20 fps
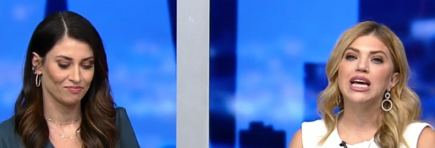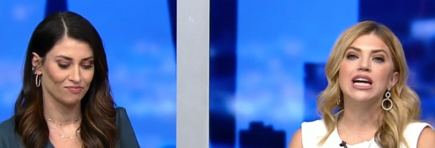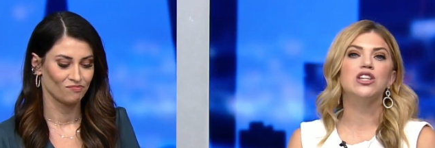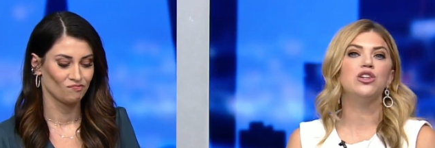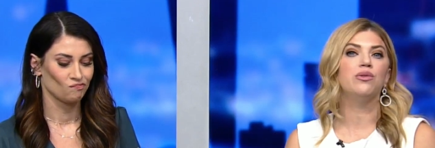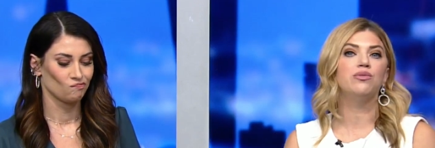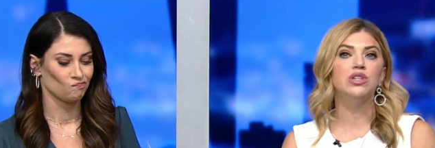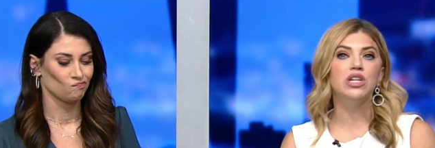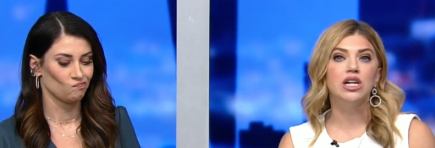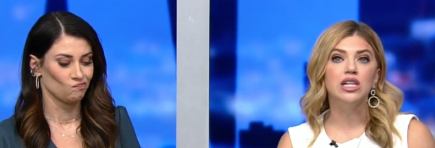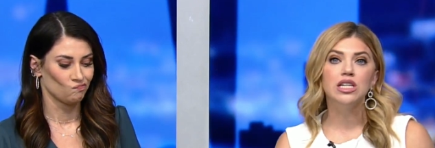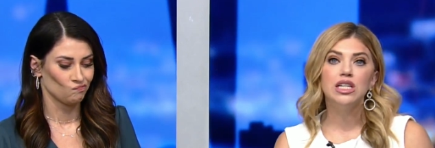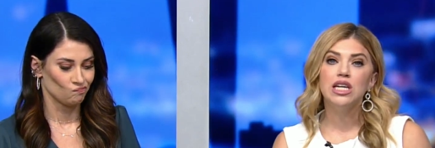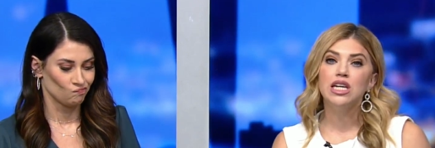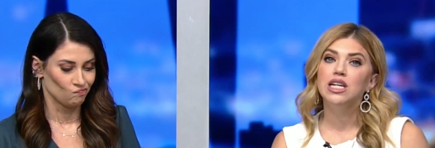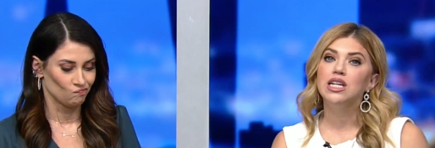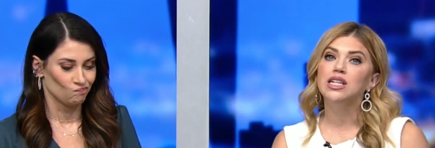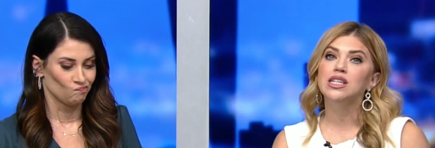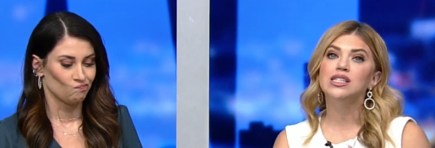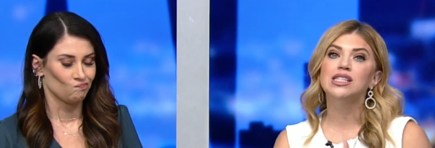Speaker 1: You have young
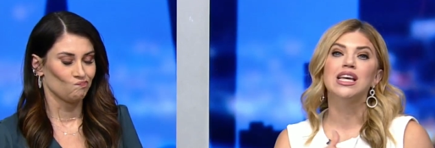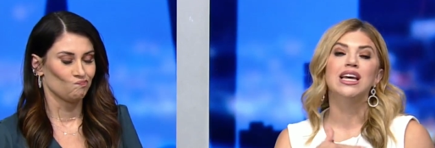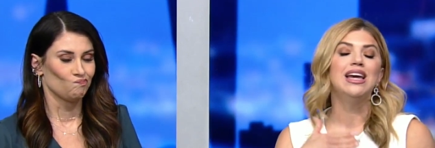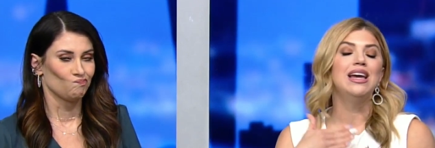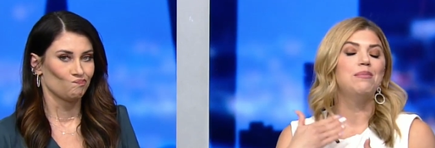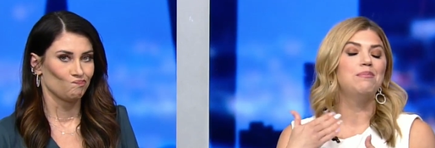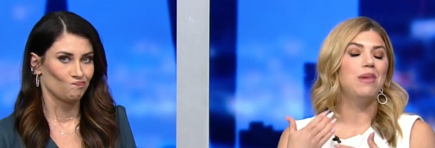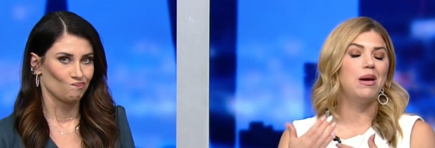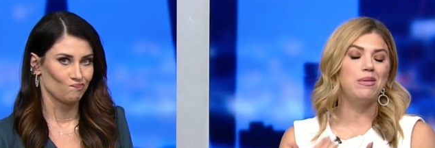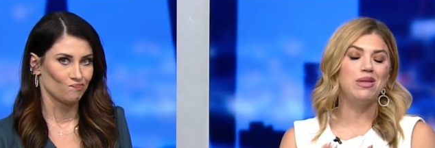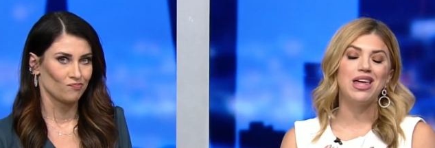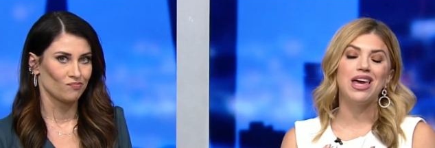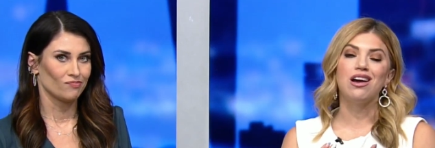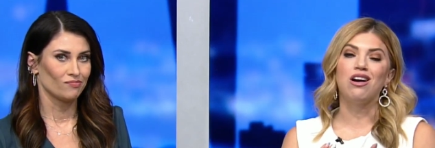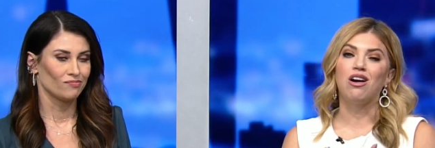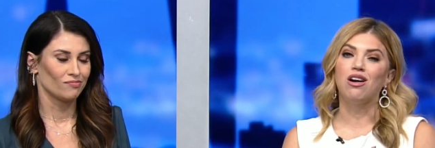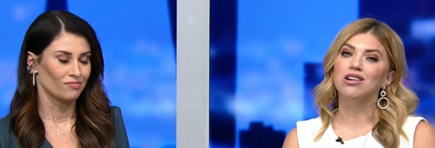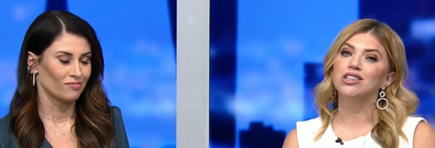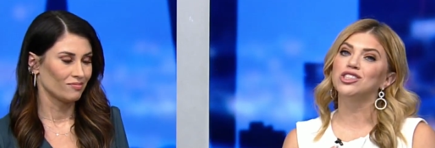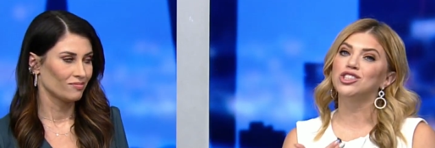kids, maybe they
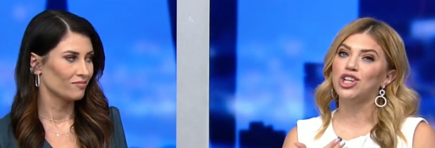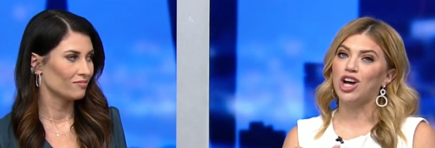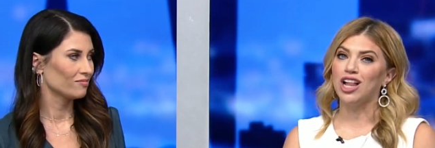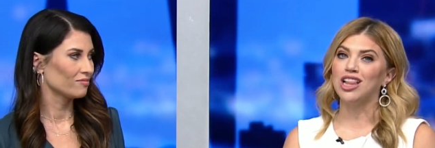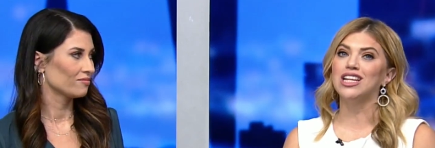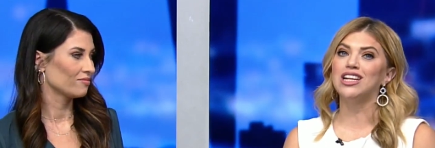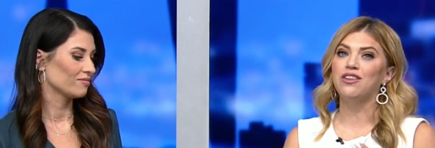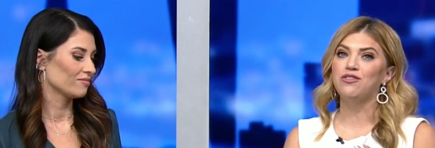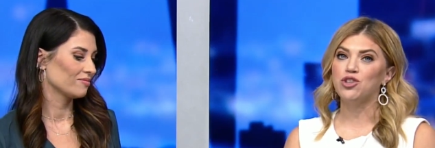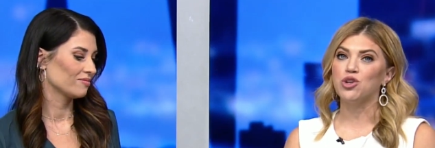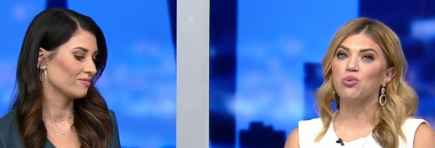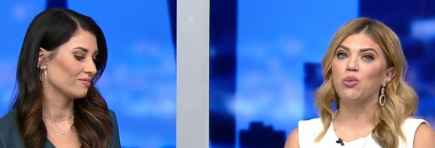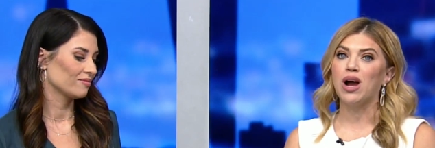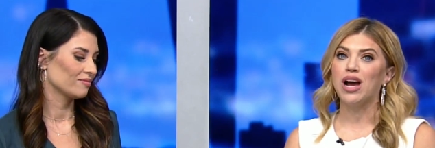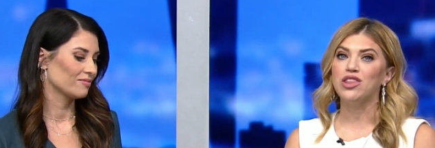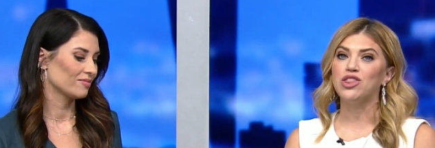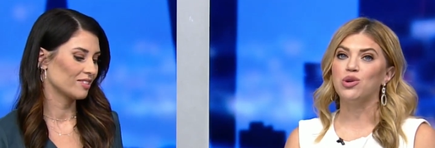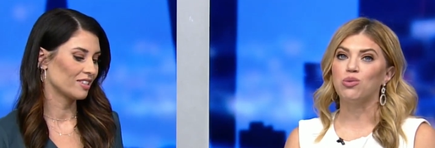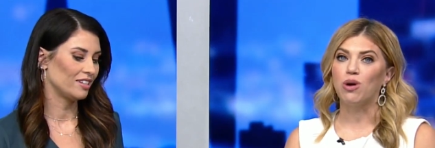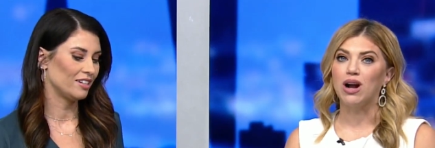aren't tall enough to
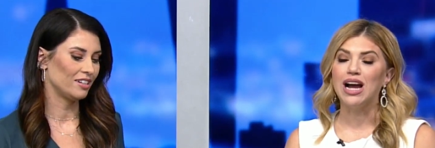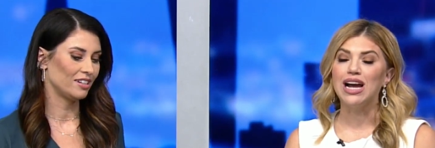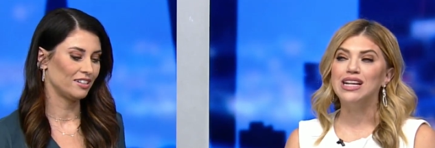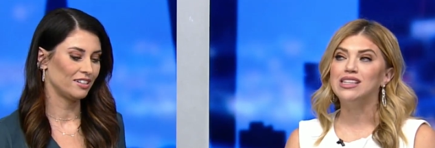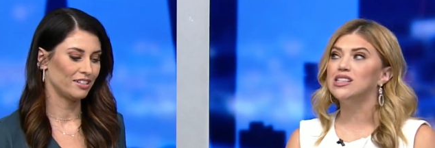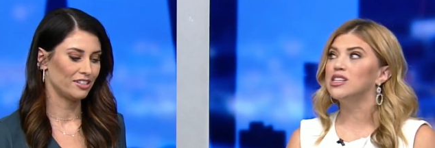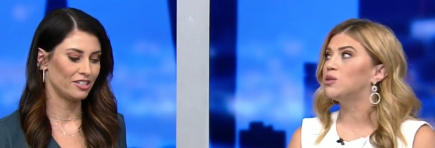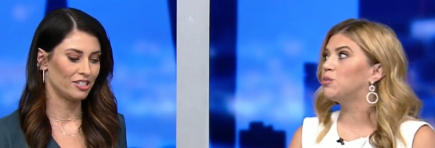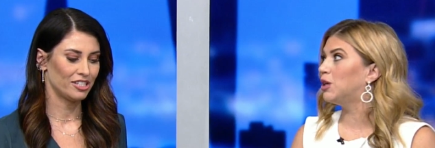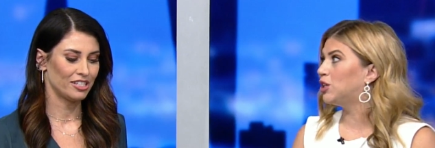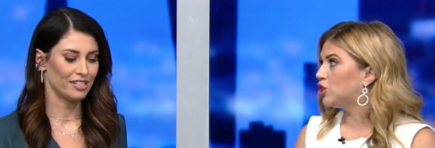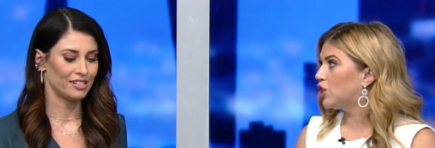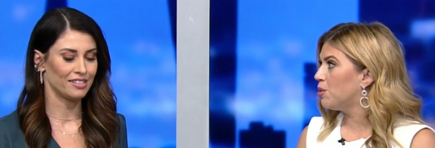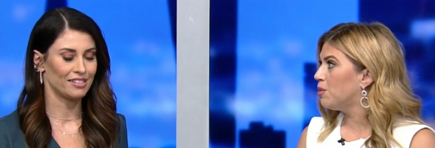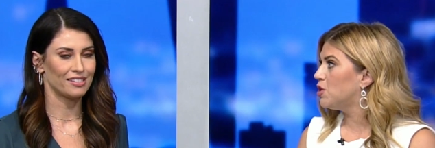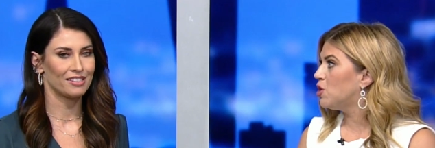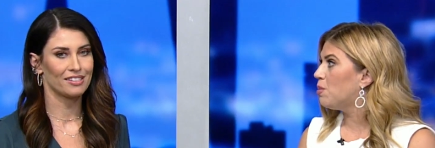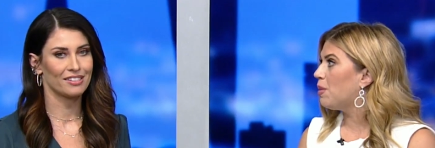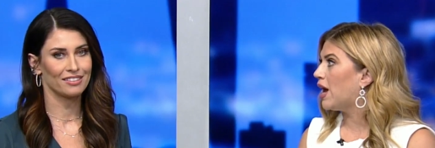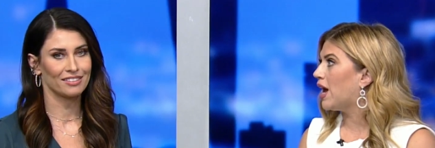ride the rides, especially when
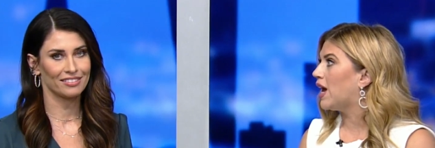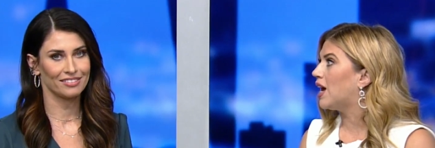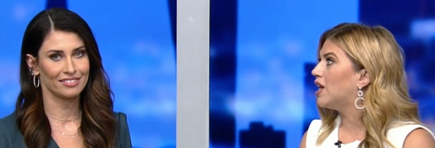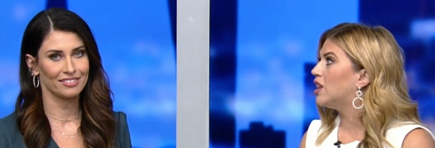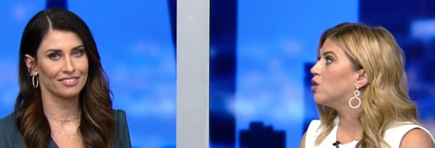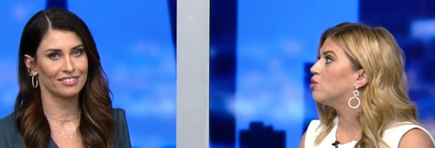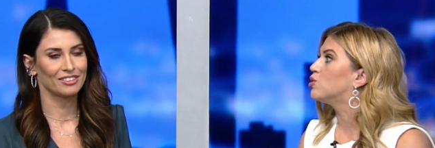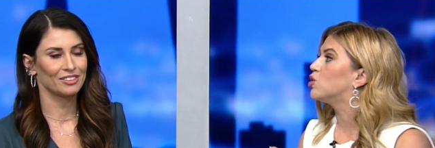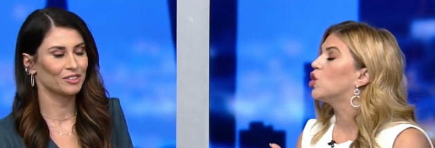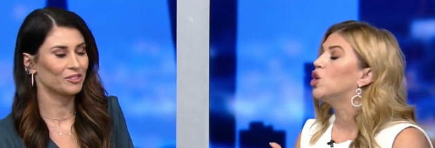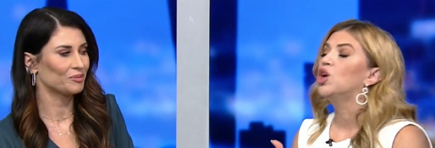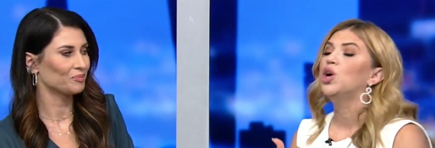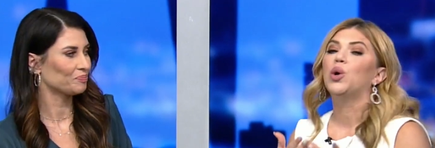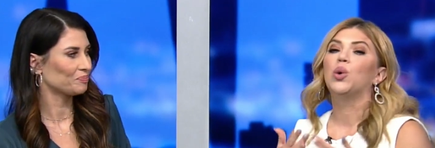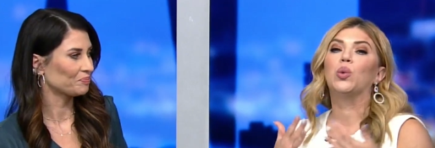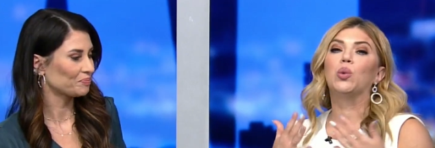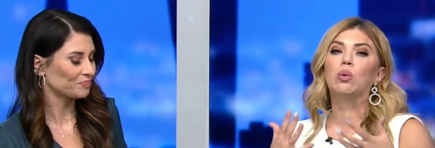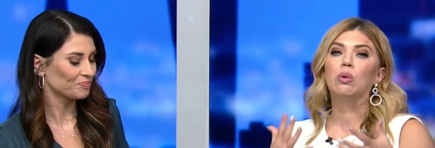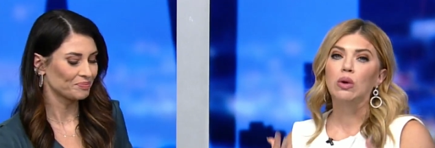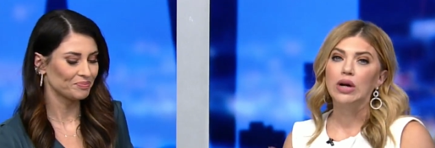you pay those
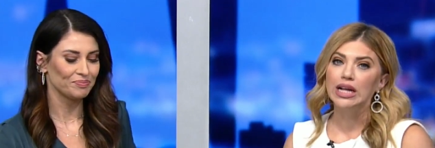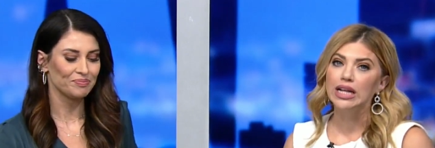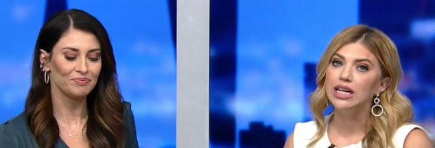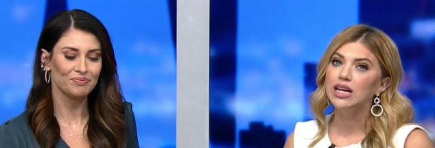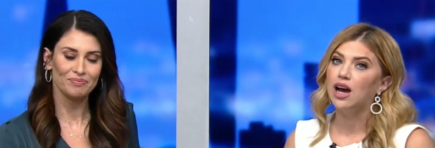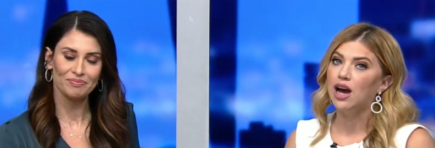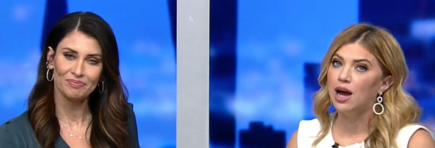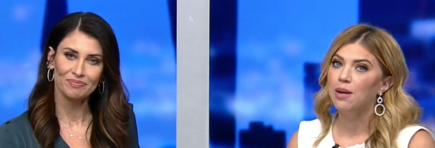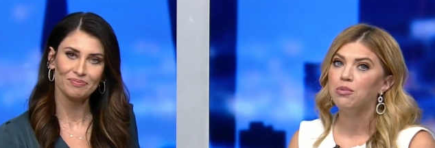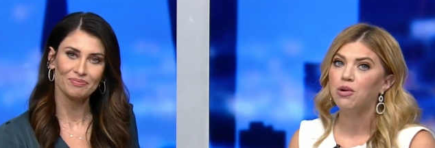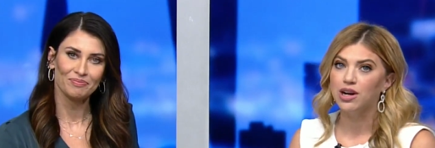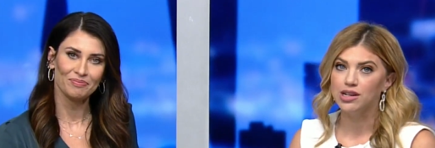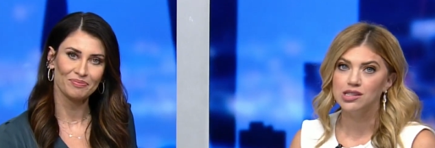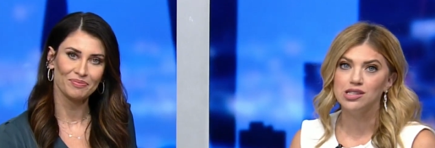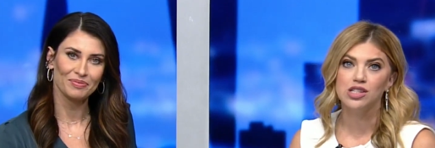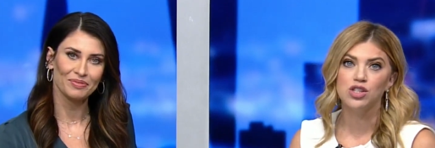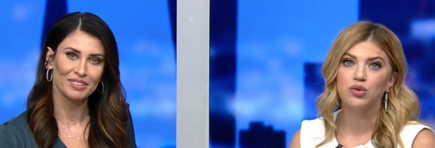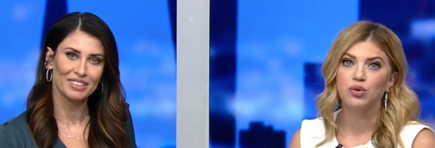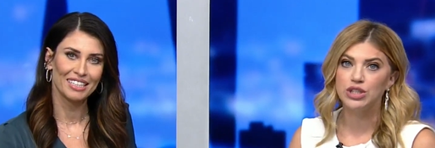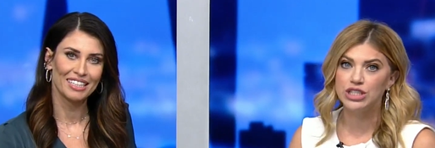really high
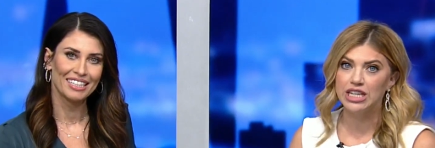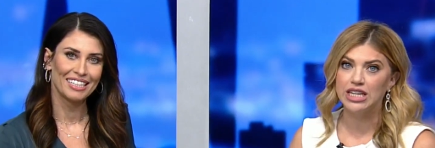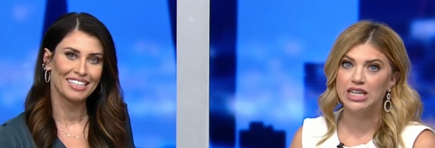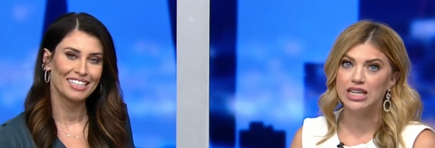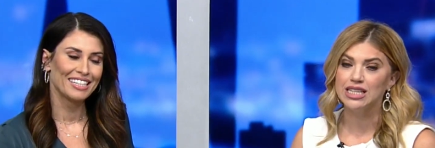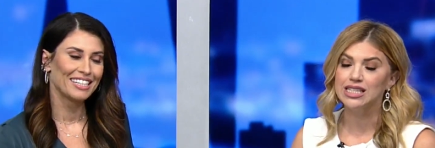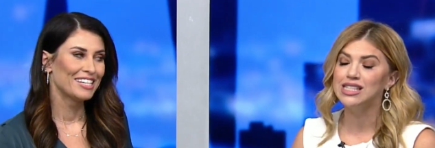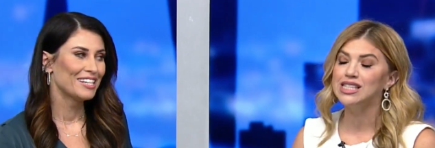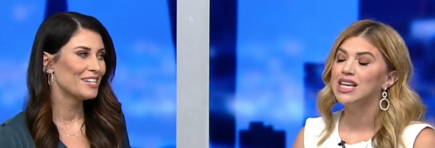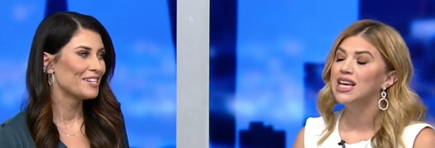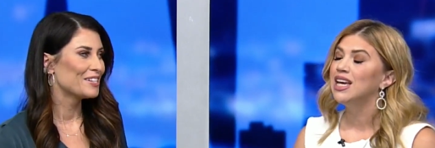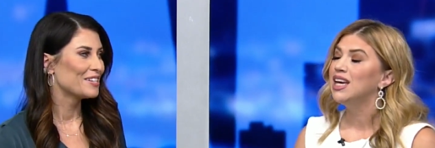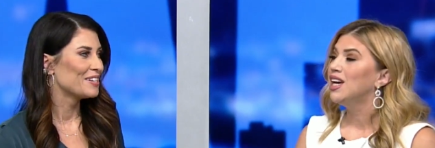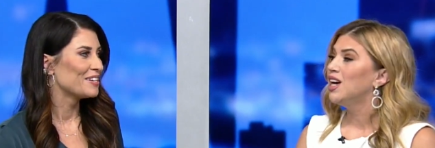prices for tickets.